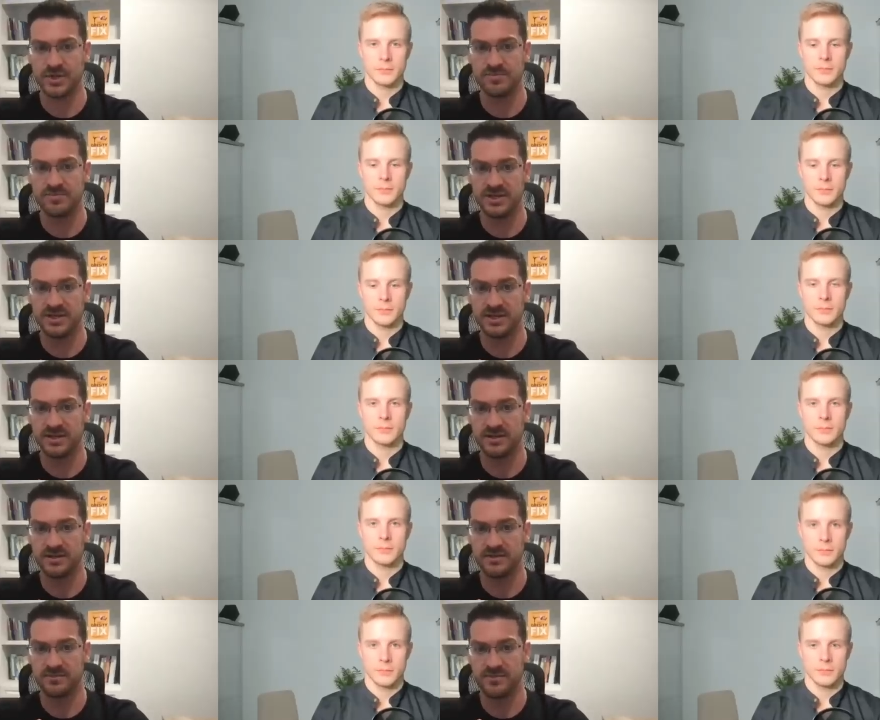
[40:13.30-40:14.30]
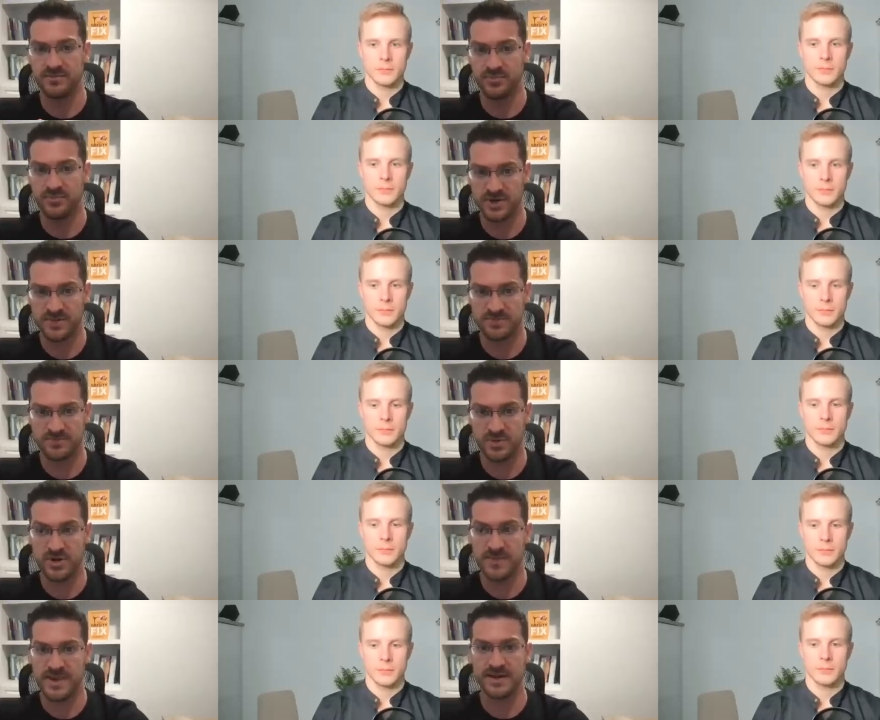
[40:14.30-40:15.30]
Speaker 1: can be um, pretty
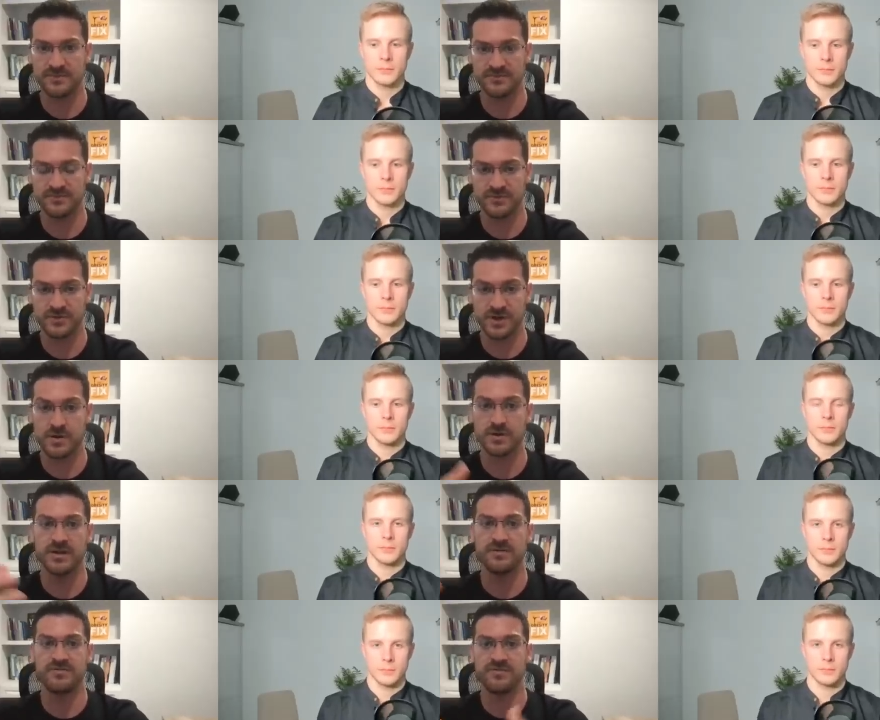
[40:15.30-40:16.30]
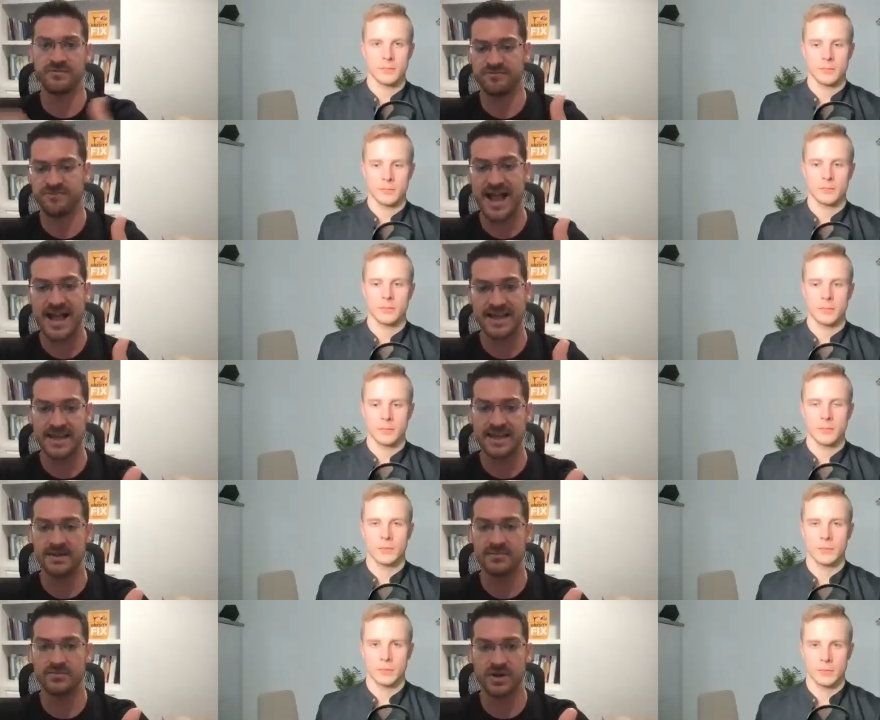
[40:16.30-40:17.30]
pretty bad regarding fat
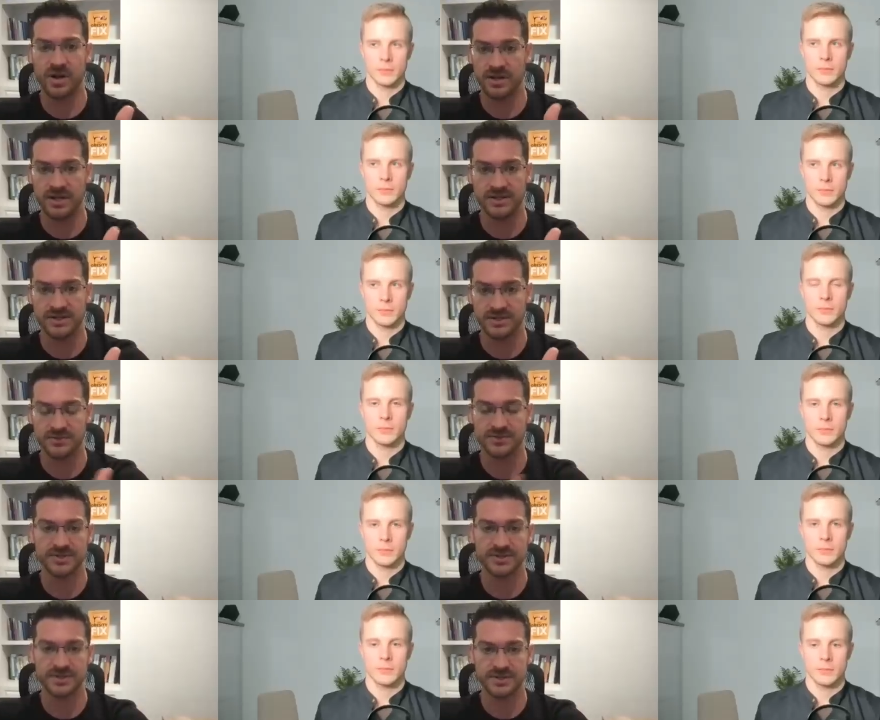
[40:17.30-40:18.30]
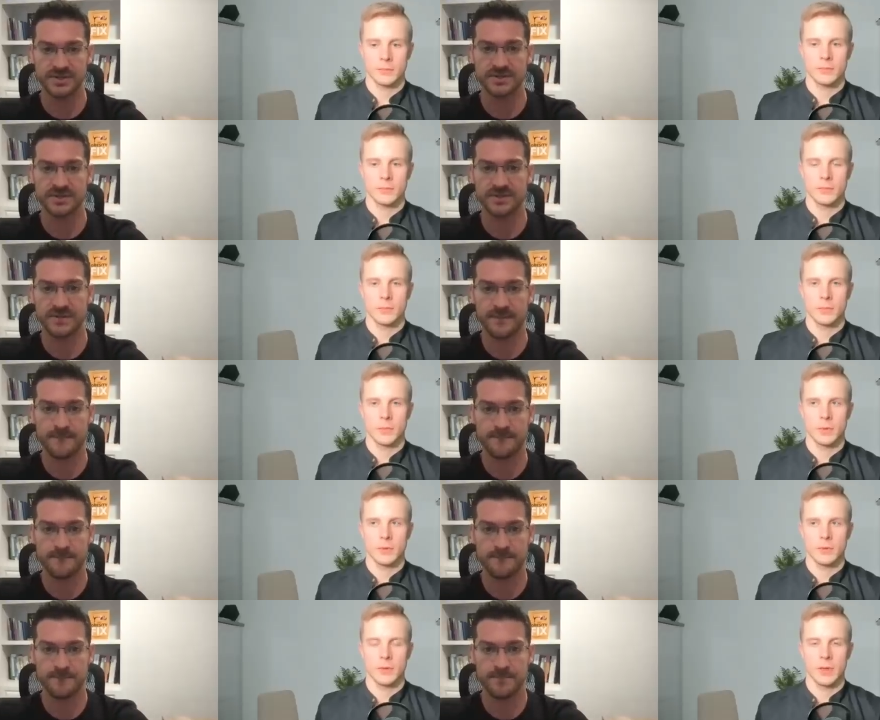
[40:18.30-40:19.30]
gain, regarding insulin resistance.
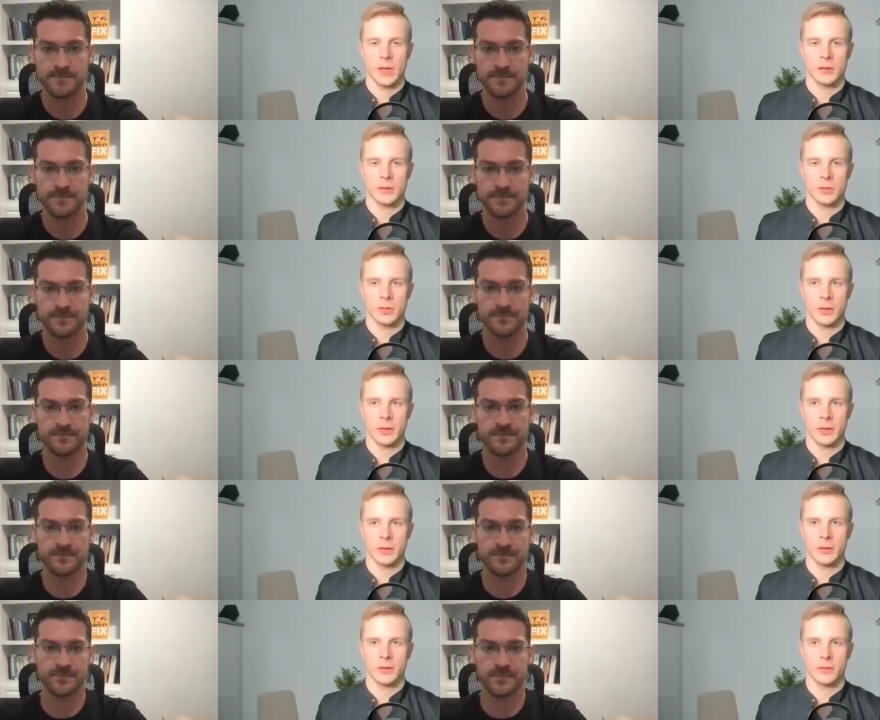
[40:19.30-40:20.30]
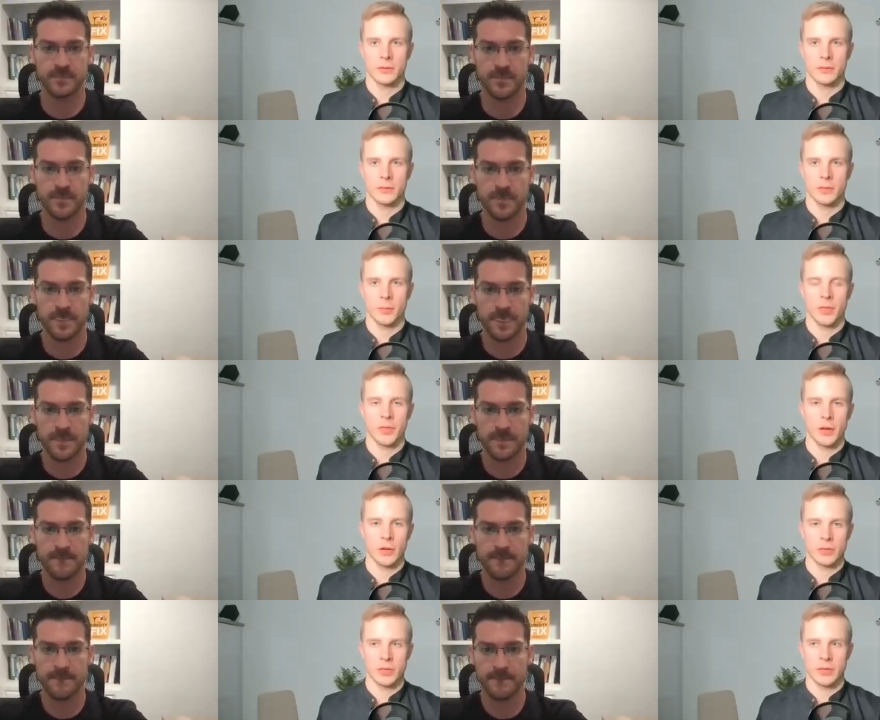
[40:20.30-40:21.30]
Speaker 2: Yeah, so like the
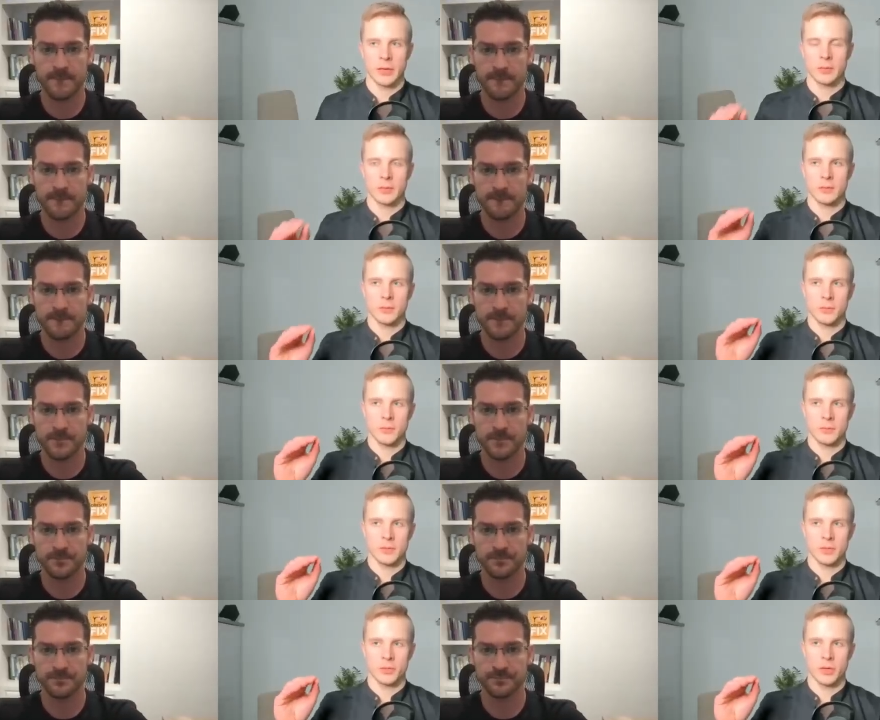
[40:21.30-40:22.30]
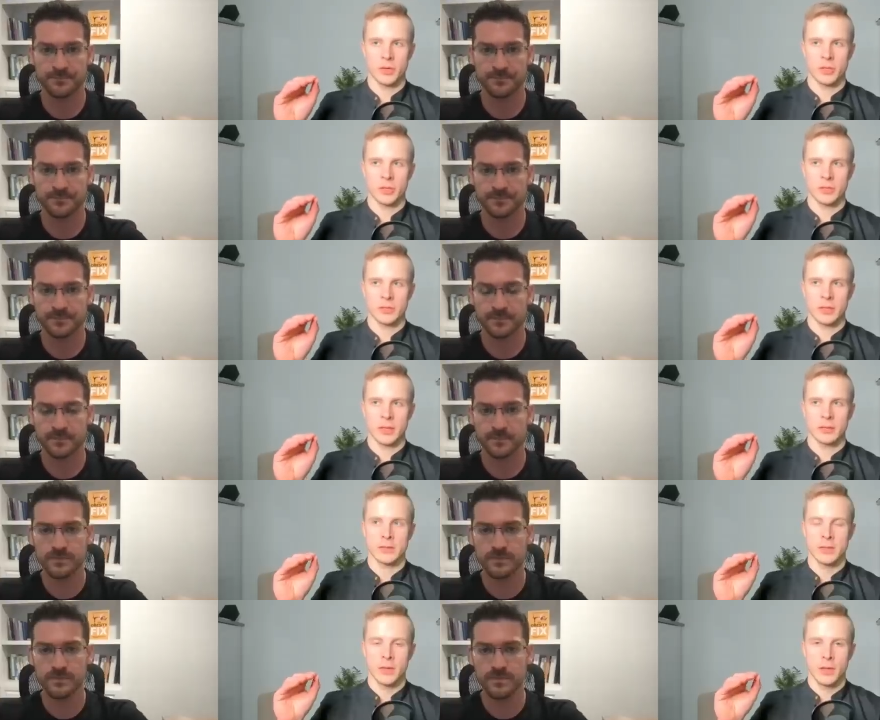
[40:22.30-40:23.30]
pathology that situation is
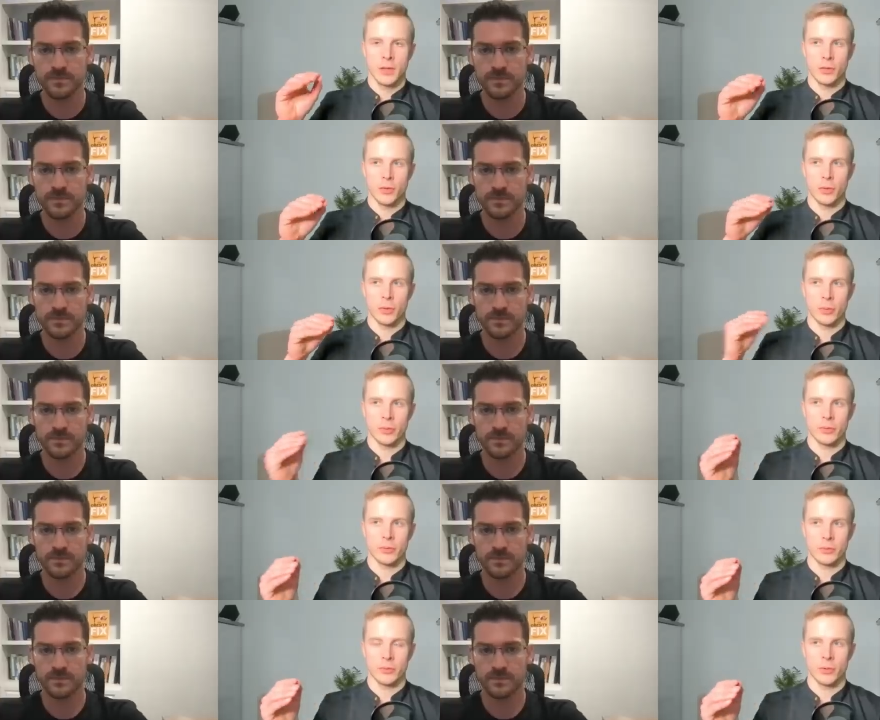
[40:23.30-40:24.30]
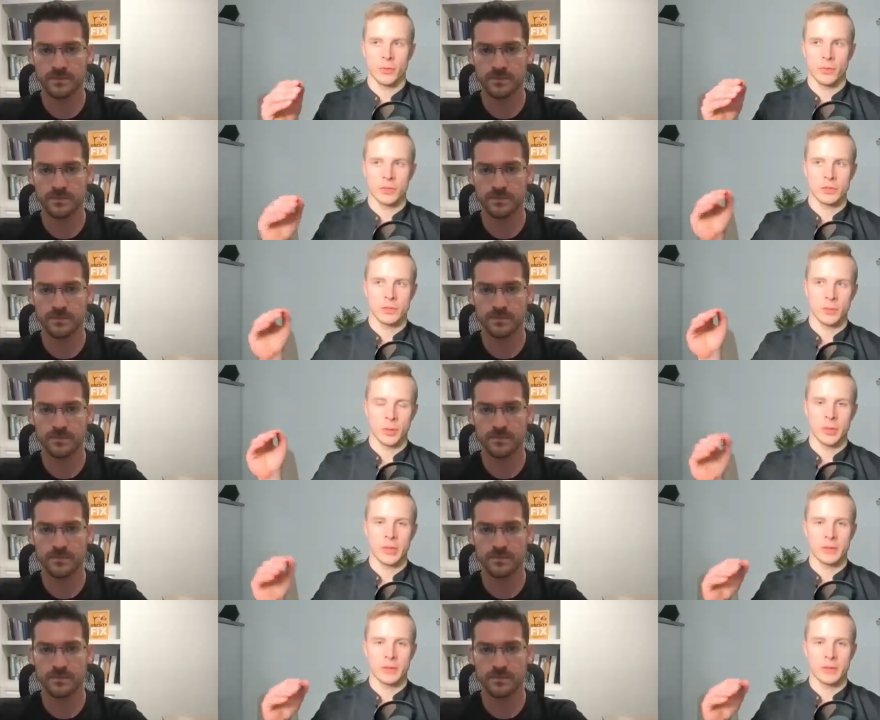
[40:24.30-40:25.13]
that you you know first when you